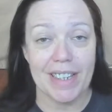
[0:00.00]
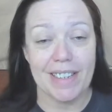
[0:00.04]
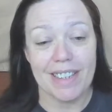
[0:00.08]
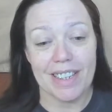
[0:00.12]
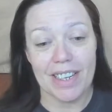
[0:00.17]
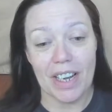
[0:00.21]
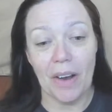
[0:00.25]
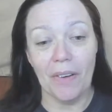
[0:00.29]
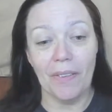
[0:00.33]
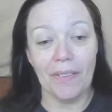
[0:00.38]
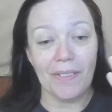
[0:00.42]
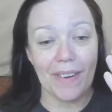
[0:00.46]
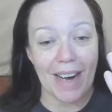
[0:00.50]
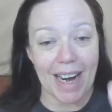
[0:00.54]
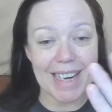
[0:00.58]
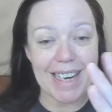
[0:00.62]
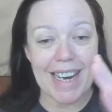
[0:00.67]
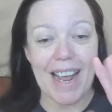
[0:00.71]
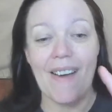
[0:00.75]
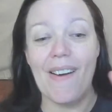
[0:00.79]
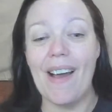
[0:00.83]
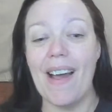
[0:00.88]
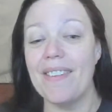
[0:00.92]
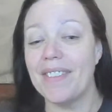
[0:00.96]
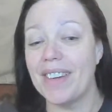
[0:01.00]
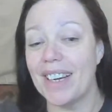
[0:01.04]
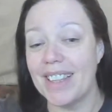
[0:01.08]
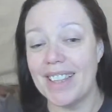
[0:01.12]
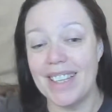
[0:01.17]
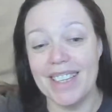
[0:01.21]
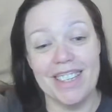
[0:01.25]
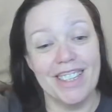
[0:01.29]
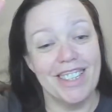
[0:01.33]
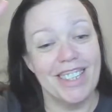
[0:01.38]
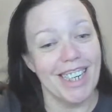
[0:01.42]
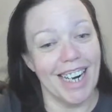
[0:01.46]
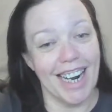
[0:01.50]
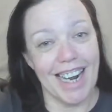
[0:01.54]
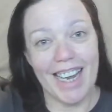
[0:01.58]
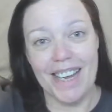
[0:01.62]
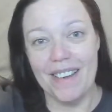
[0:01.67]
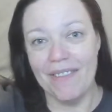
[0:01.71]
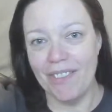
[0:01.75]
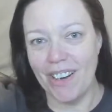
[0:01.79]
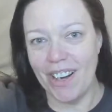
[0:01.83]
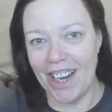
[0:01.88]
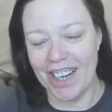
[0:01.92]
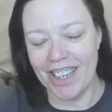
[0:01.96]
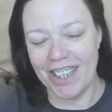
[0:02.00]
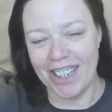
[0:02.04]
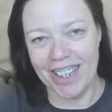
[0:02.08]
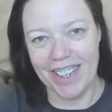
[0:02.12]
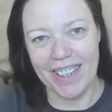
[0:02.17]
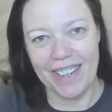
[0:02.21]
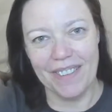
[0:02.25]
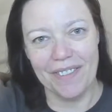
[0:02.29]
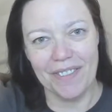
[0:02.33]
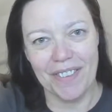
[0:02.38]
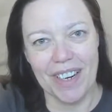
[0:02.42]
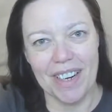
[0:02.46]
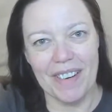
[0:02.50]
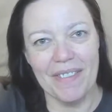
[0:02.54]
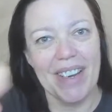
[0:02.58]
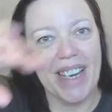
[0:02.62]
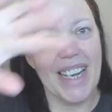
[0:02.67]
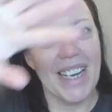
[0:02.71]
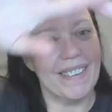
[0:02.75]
So right now I've got this giant monitor in front of me.